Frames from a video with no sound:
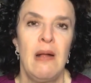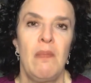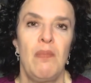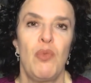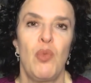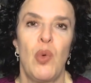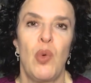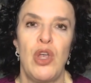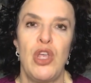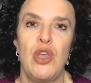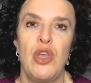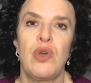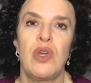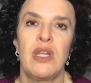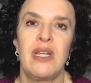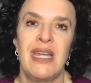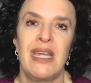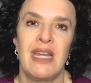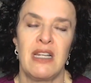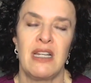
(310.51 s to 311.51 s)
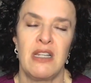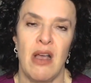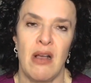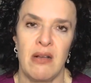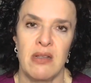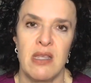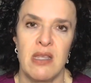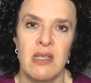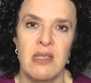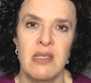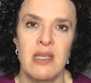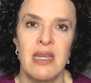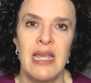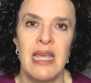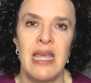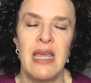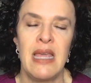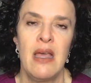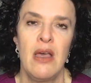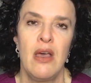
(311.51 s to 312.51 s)
where you could get a
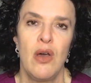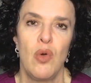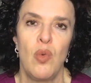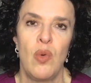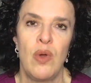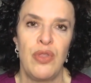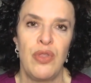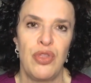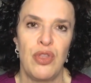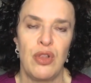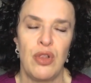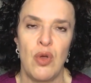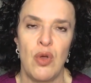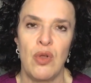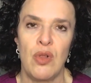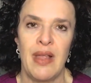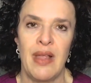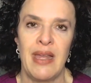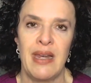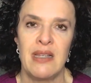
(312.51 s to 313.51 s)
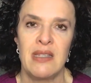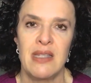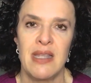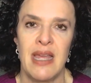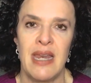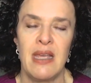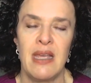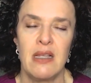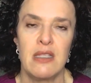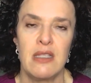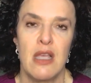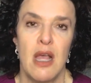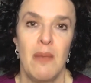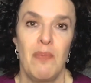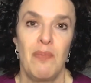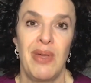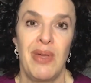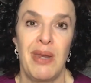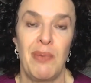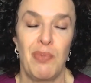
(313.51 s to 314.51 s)
toxicity with the local anesthetics,
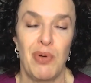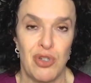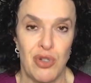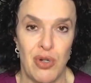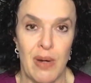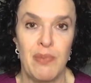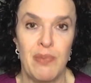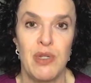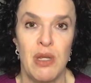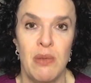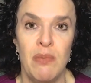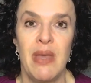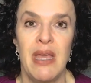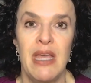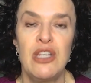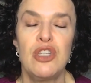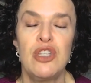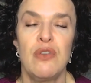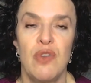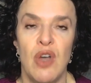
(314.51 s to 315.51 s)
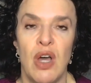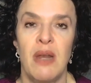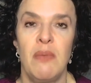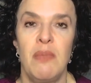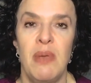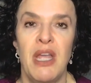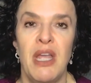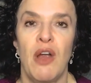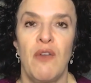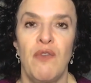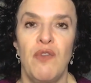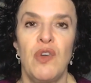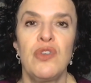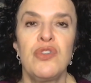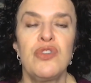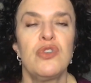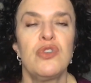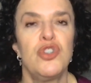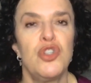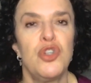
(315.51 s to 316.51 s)
but a prescription base, you've got to be careful.
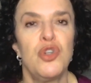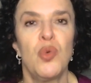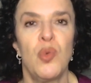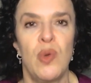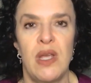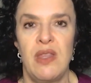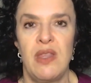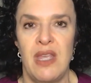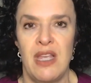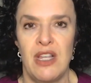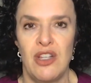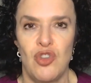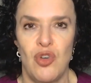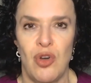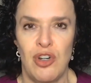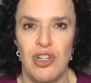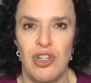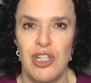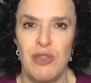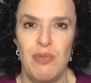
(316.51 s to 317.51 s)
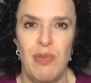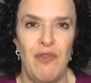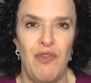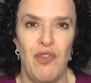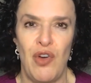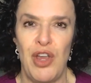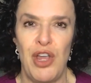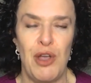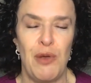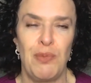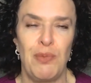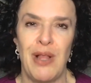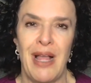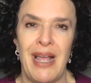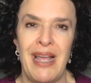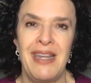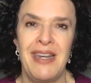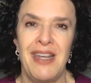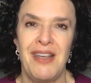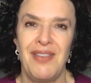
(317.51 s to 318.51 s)
So do read the instructions before you apply
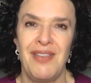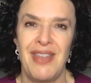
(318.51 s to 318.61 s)
any of